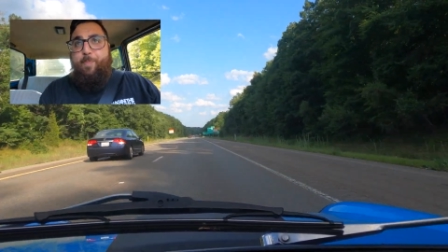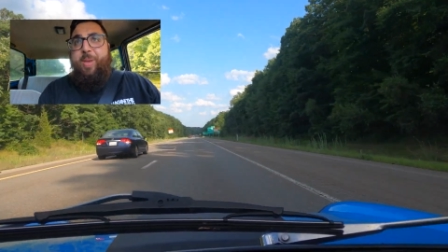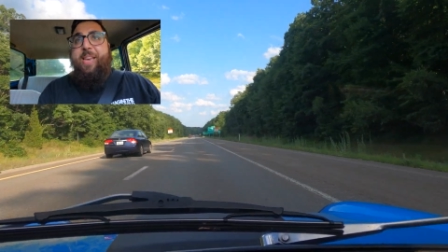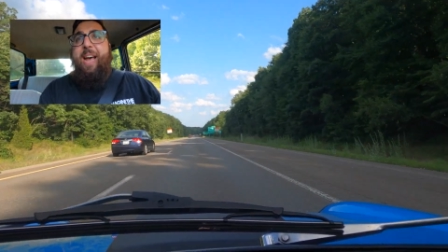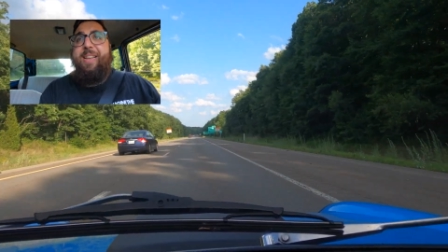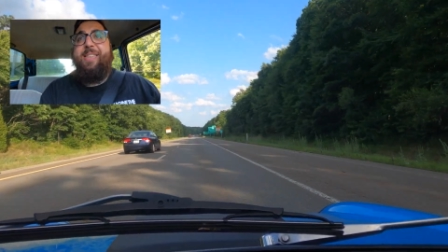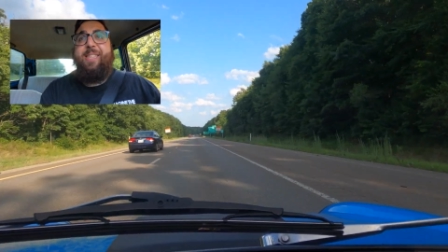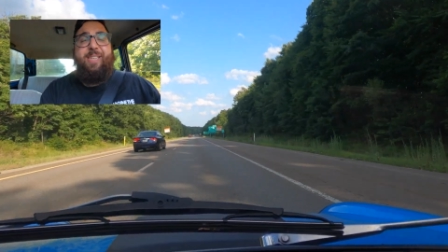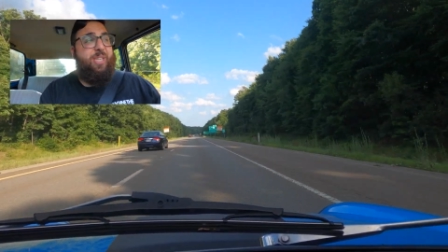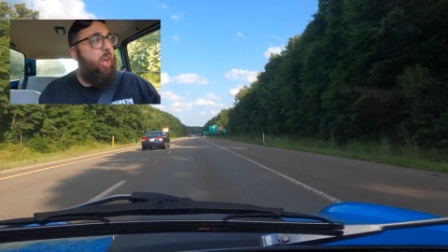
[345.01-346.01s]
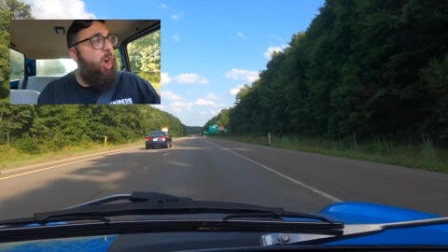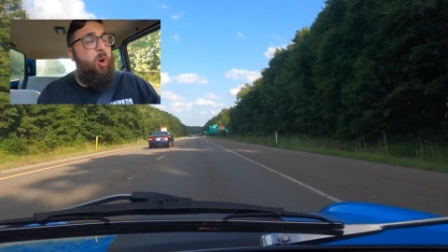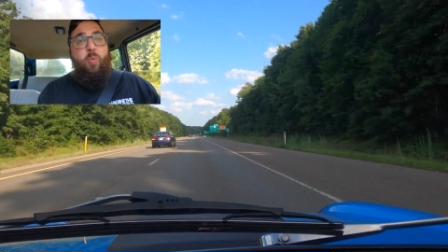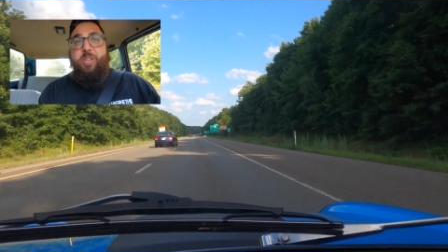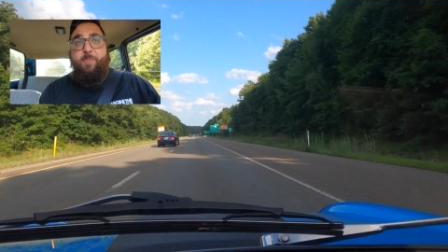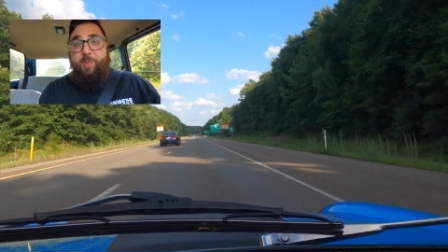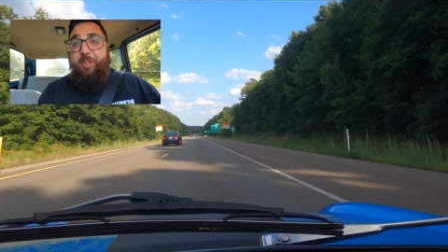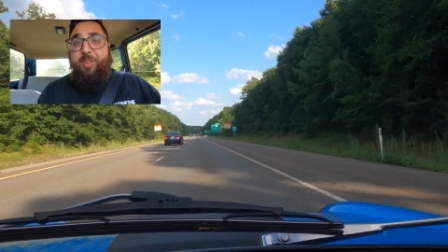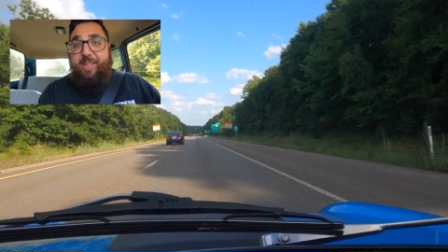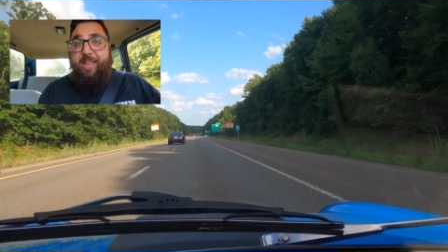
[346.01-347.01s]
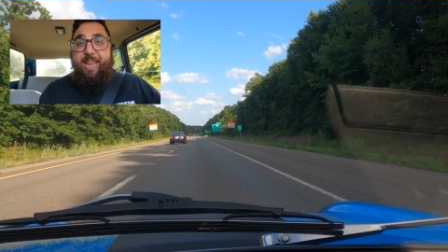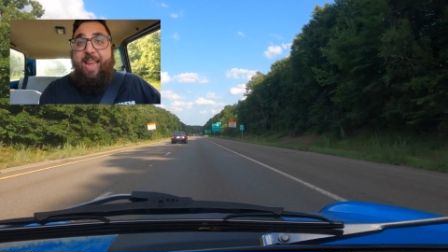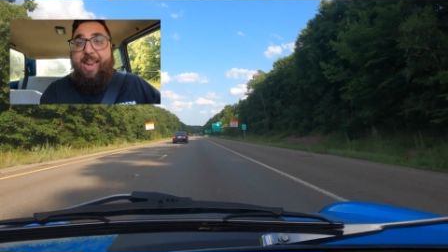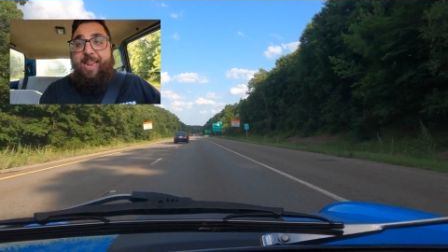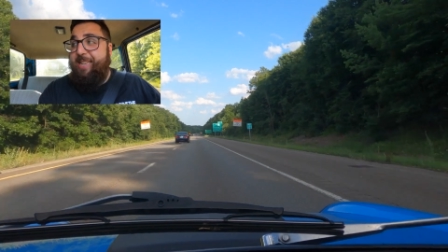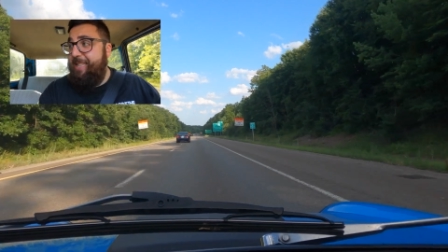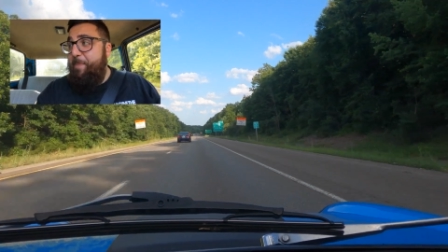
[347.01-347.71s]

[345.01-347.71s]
because this car was built in the 80s,